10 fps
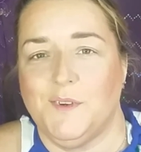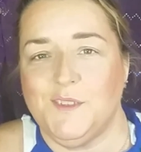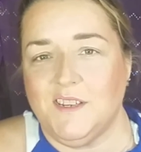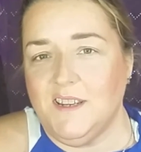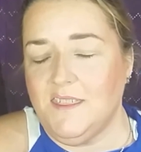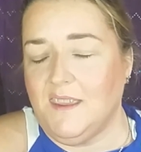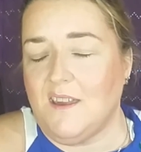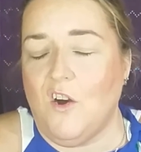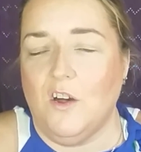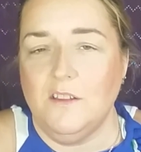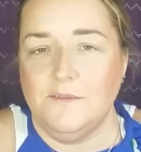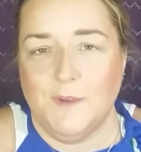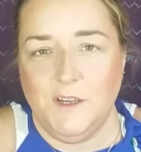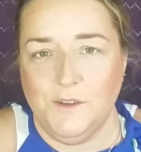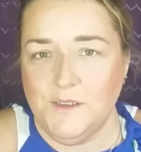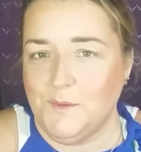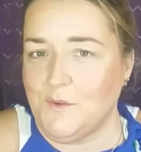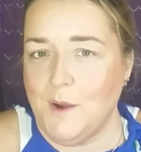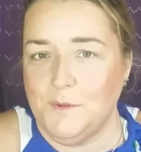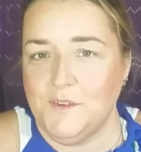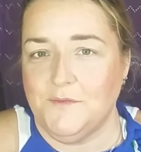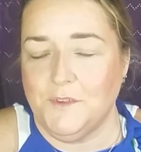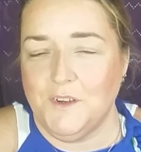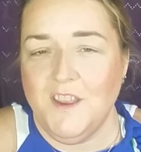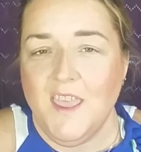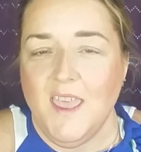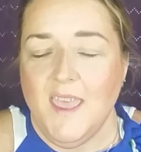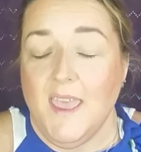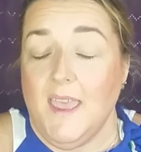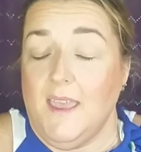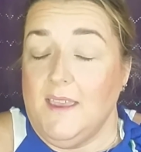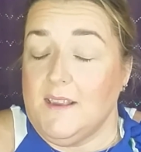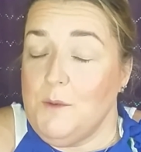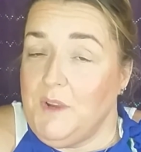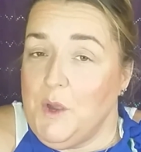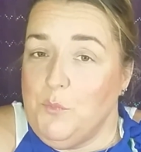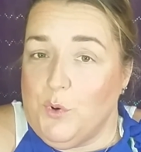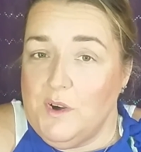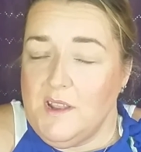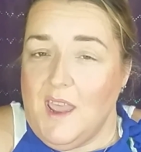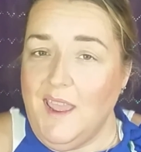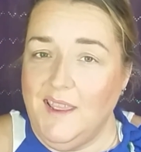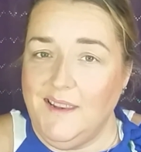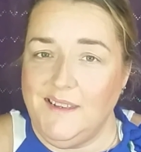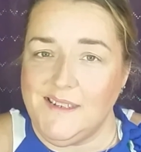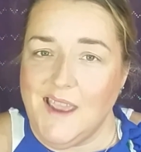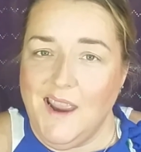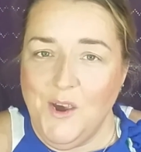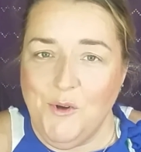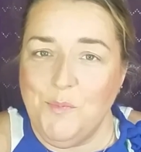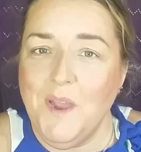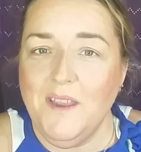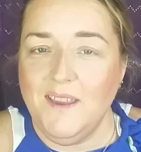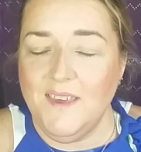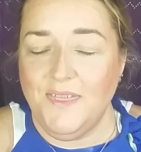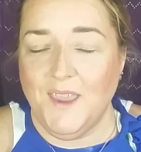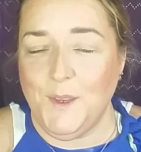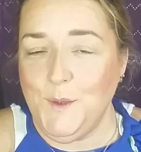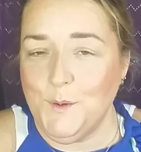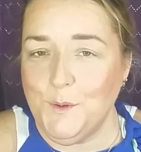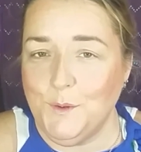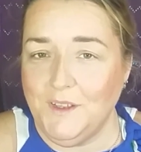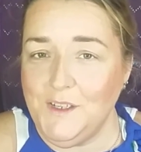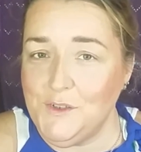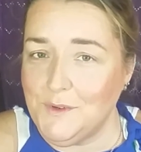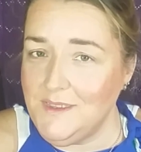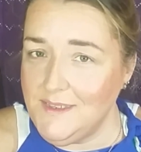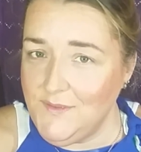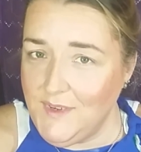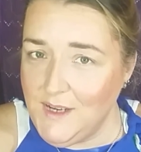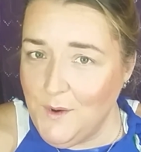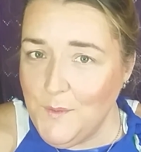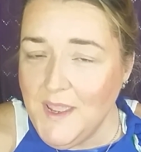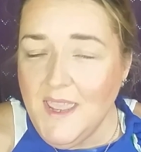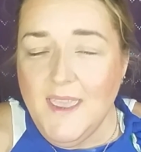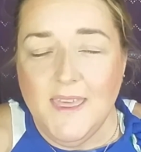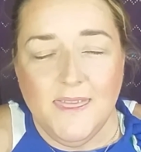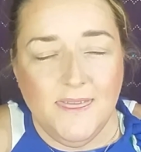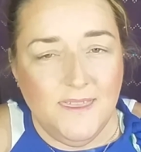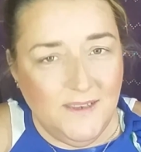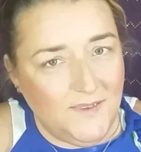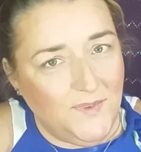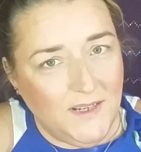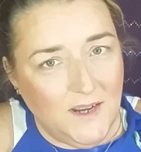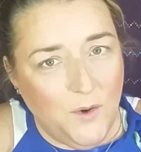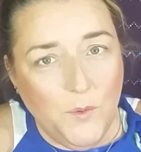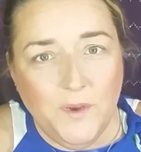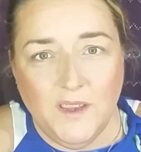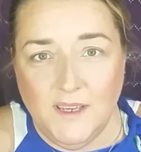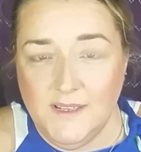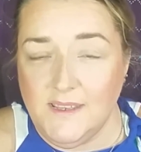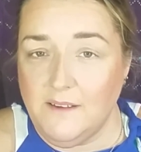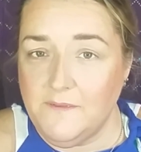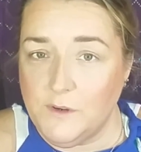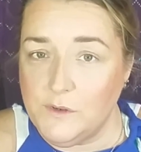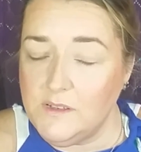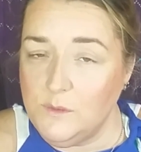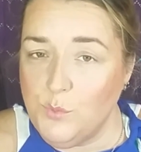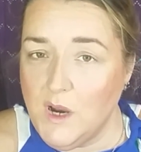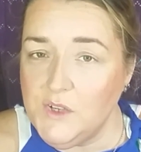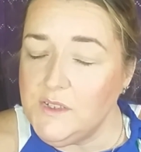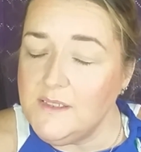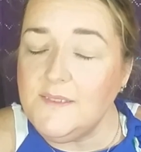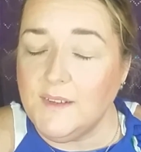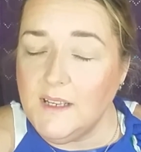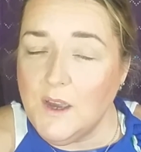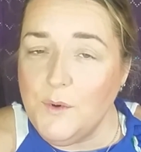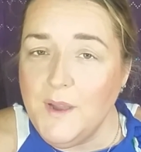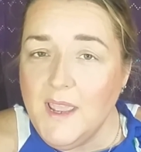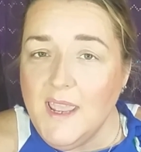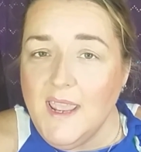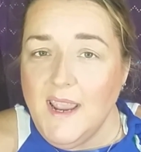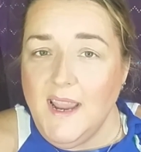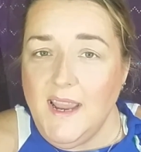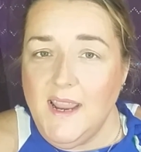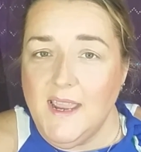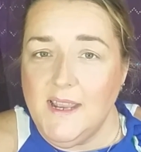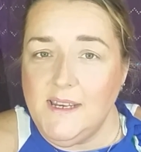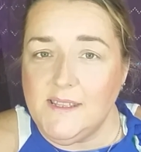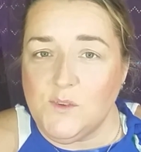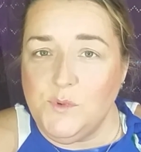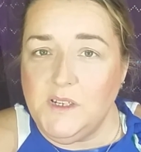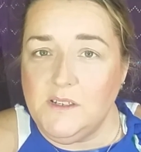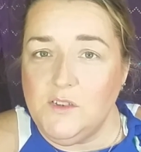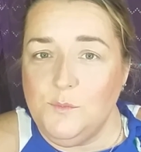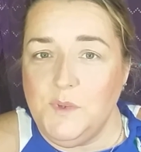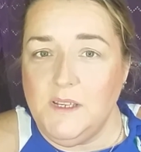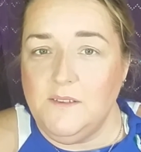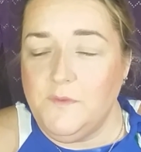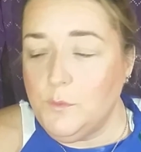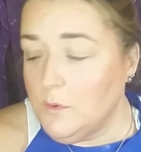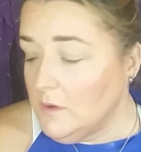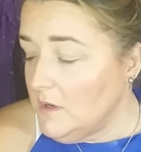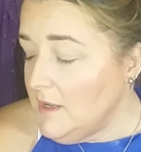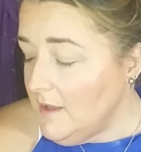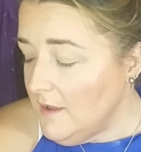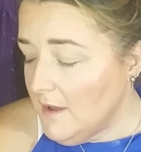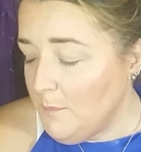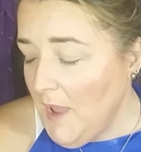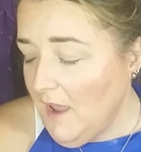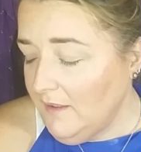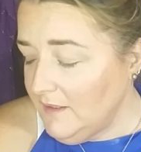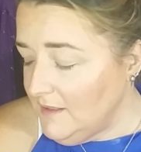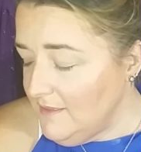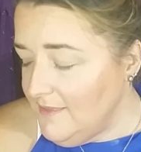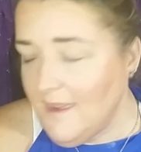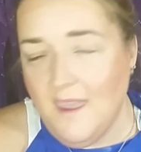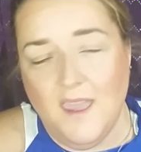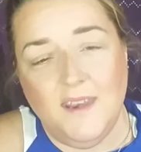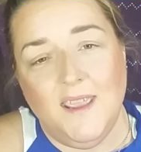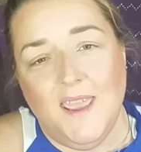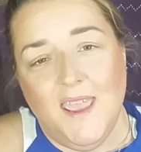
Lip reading: first going to thank all of my new subscribers for coming on board, and I hope that you'll enjoy this video. This video is a first impressions video, and it's going to be for a palette that